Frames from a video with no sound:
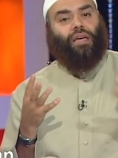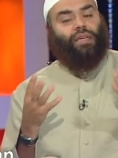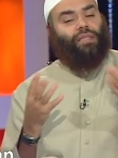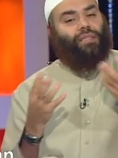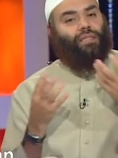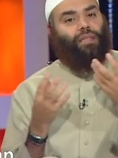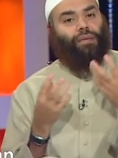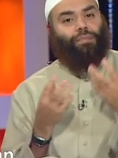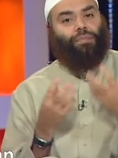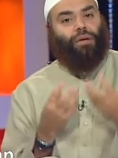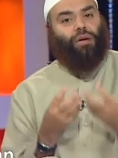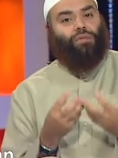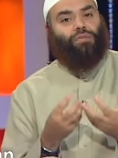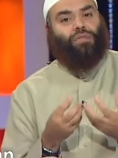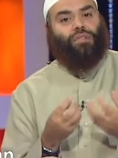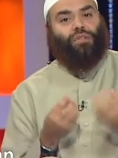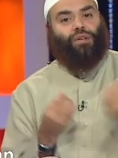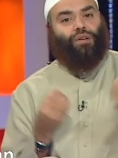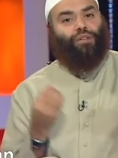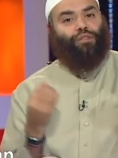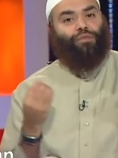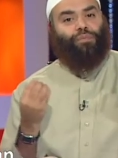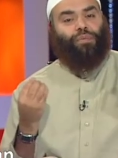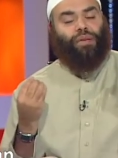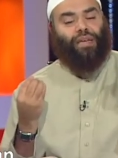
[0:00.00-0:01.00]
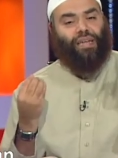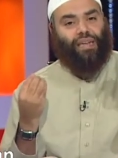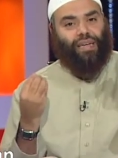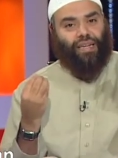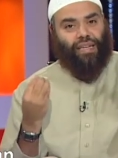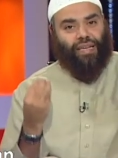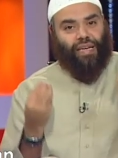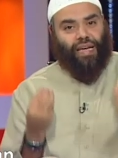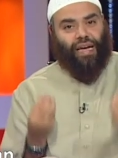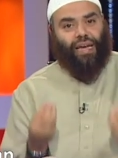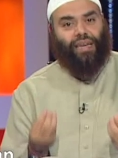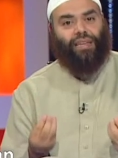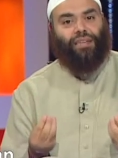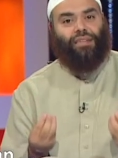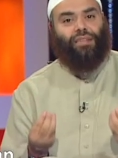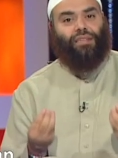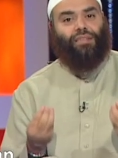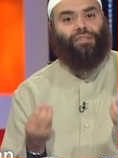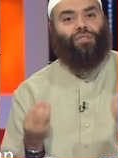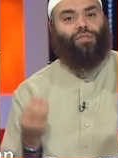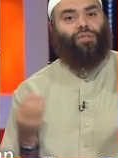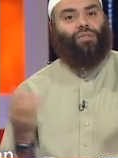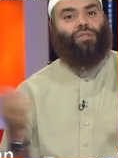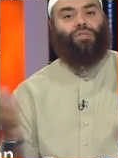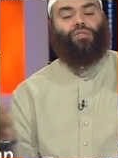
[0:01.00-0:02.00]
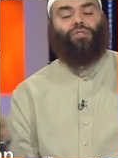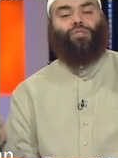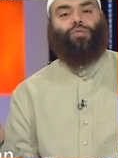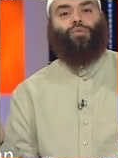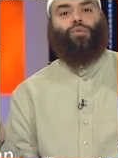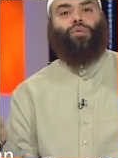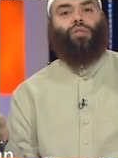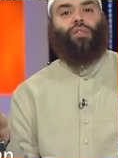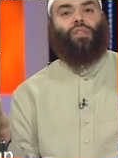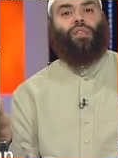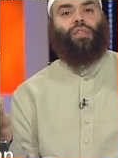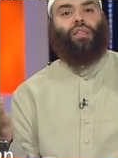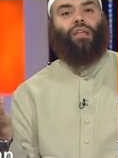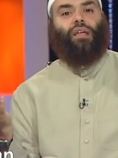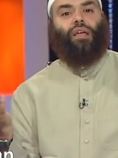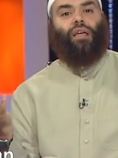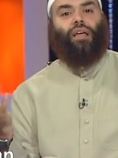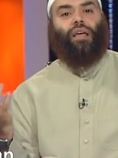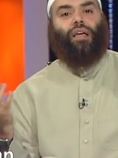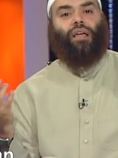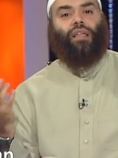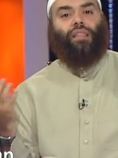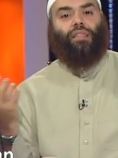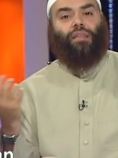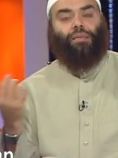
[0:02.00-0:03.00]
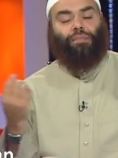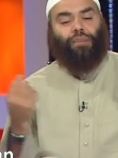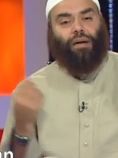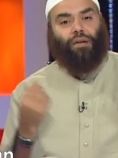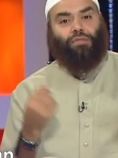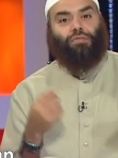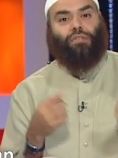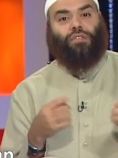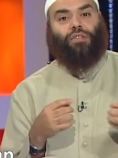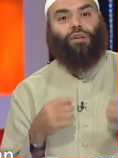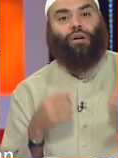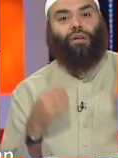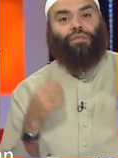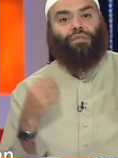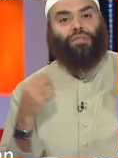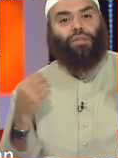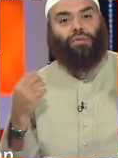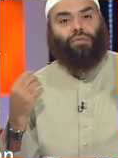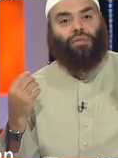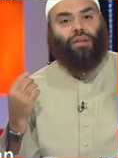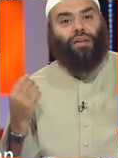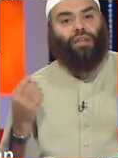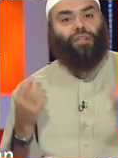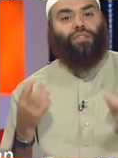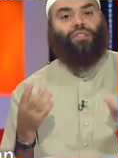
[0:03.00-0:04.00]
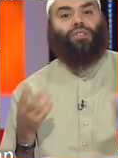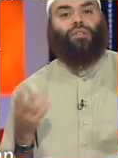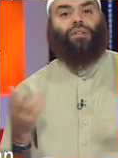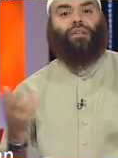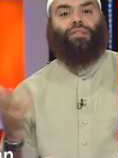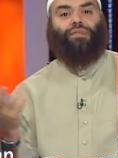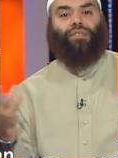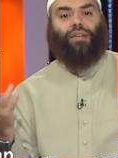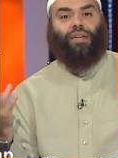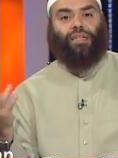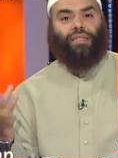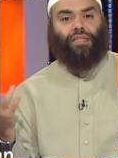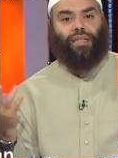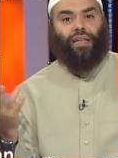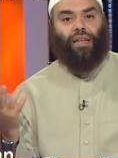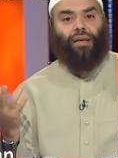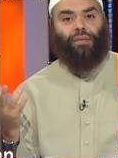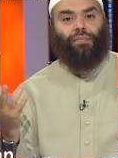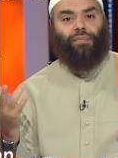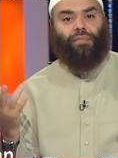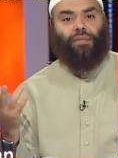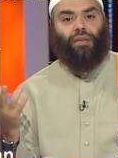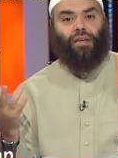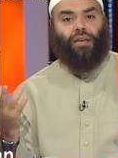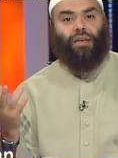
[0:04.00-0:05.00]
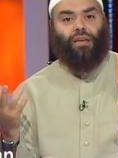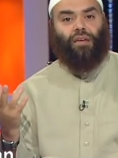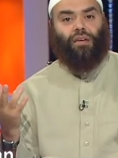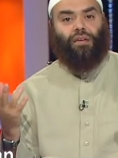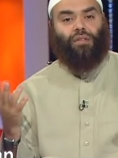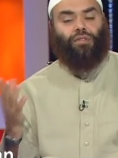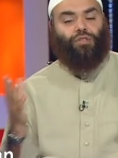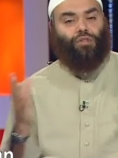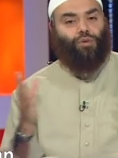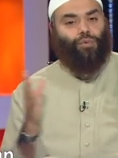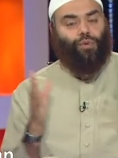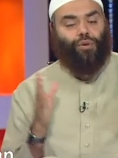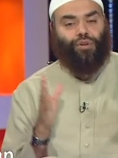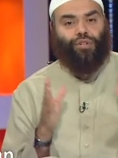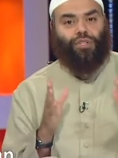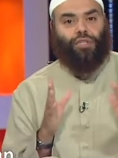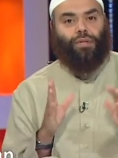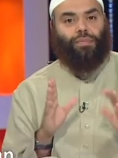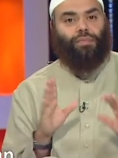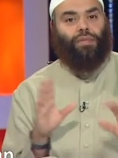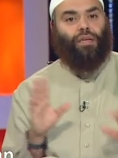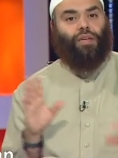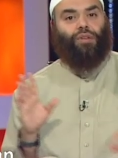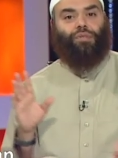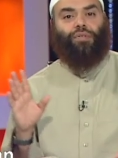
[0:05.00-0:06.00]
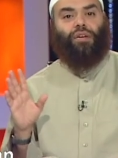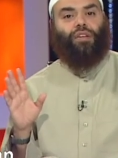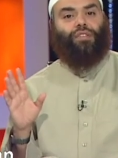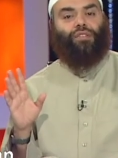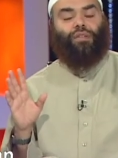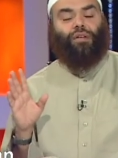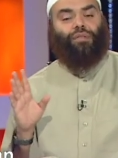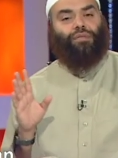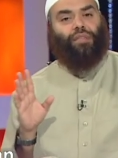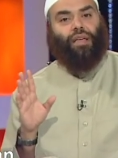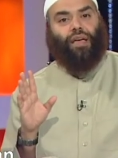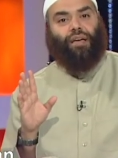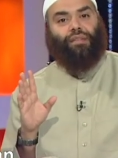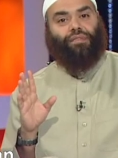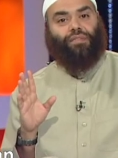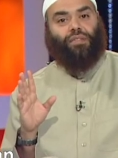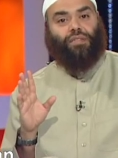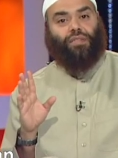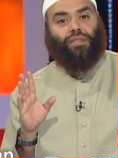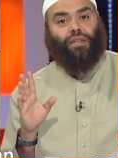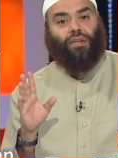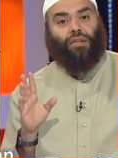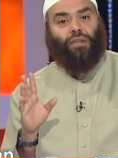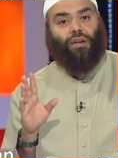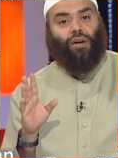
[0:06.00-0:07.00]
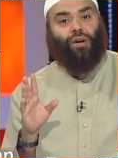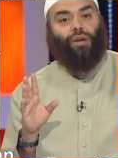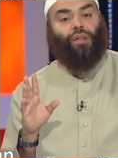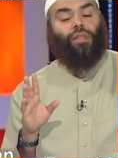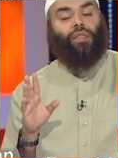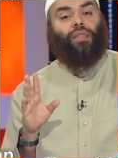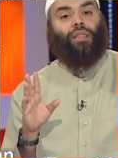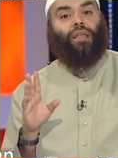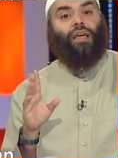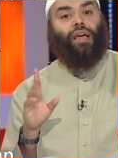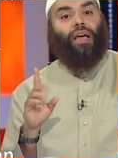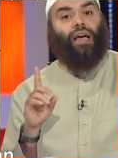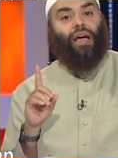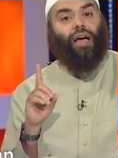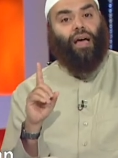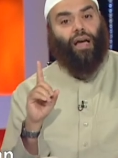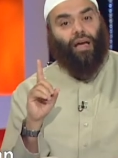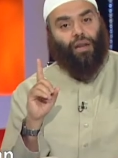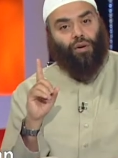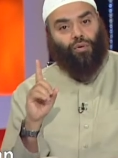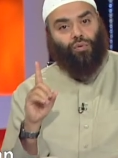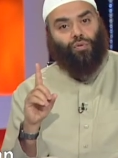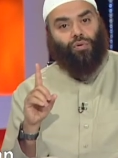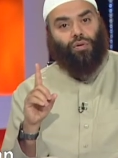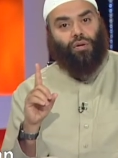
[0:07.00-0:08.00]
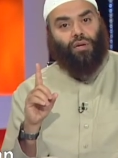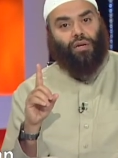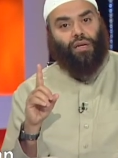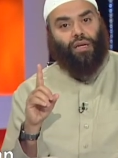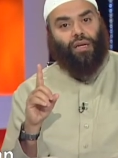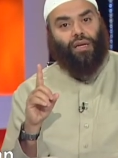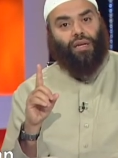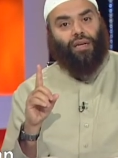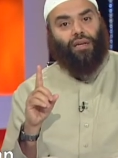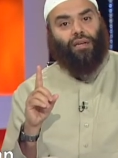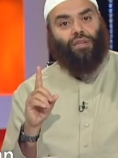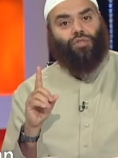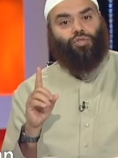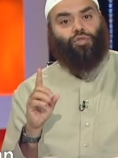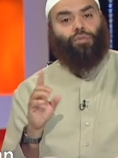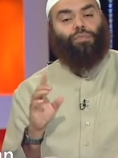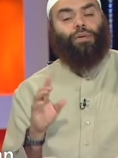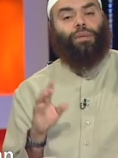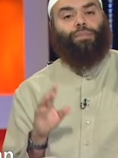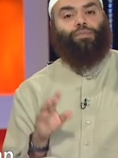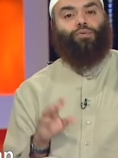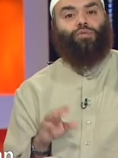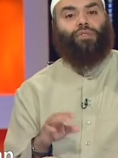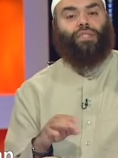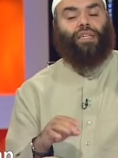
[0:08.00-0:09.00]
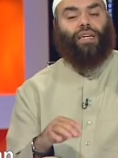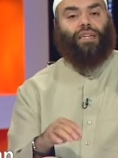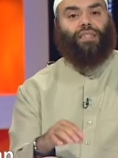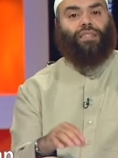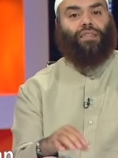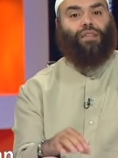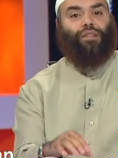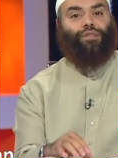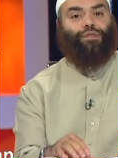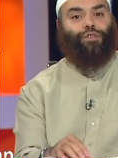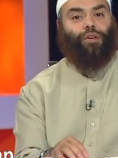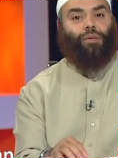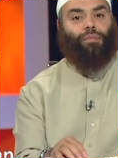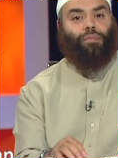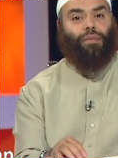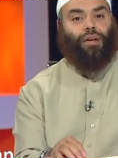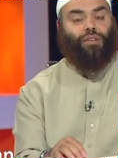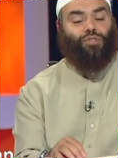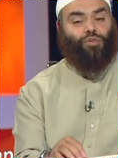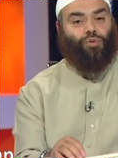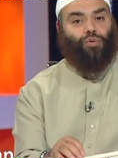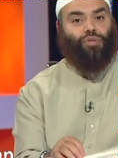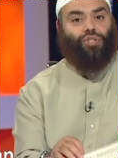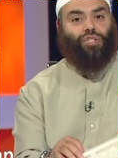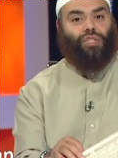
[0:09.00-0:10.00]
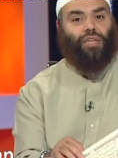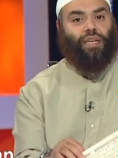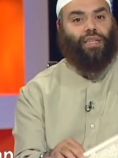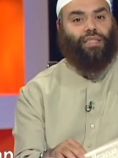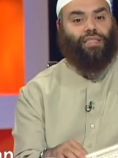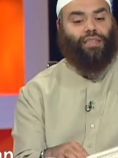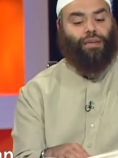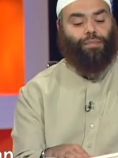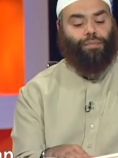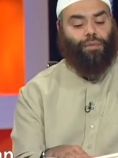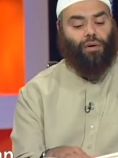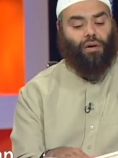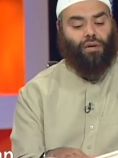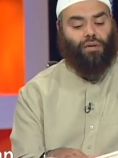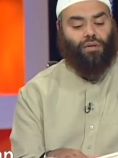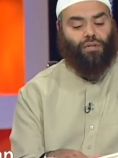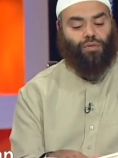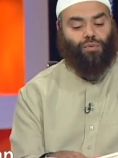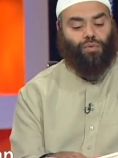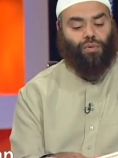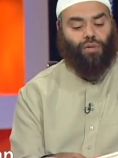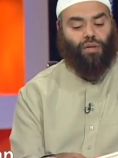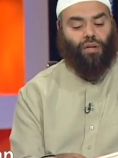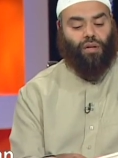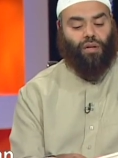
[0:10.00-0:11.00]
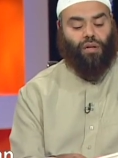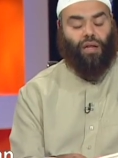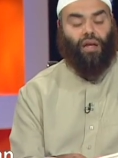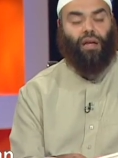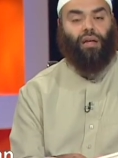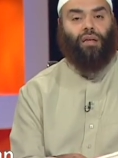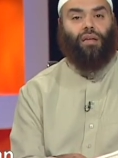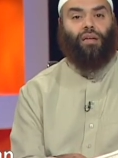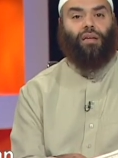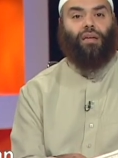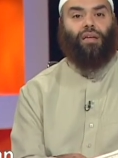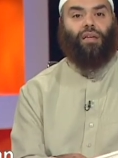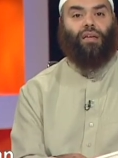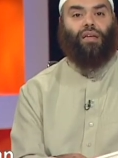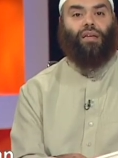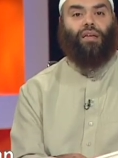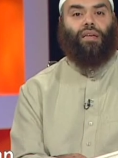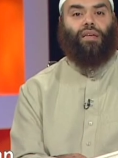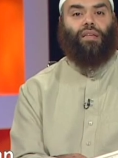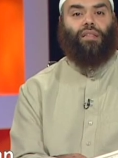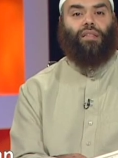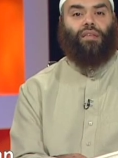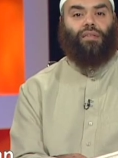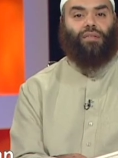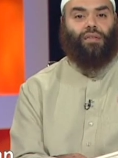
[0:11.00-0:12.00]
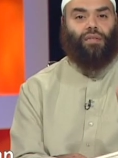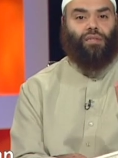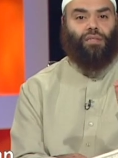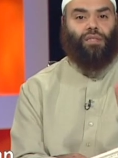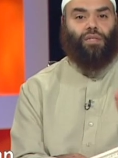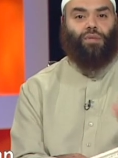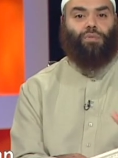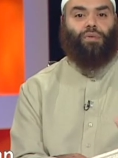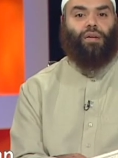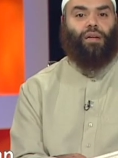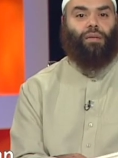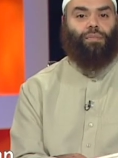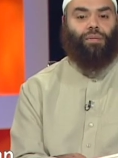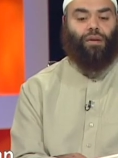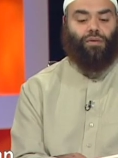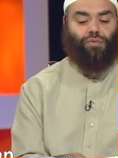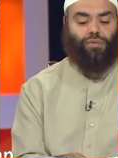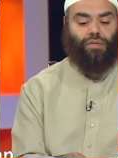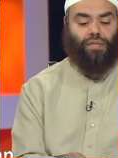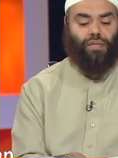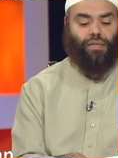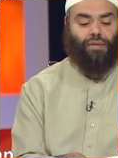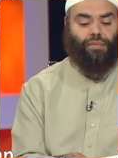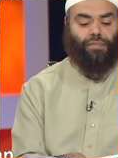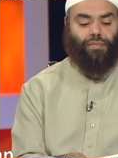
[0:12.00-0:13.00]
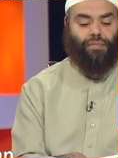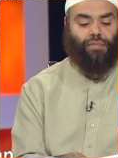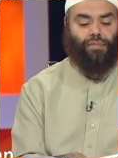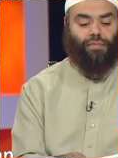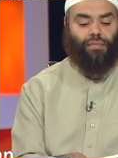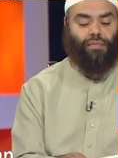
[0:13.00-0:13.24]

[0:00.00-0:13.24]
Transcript: is the bounty of being guided to the truth, the bounty of the religion of Islam. To worship the creator of the heavens and the earth alone, to be protected from associating partners with Allah, this is the real bounty.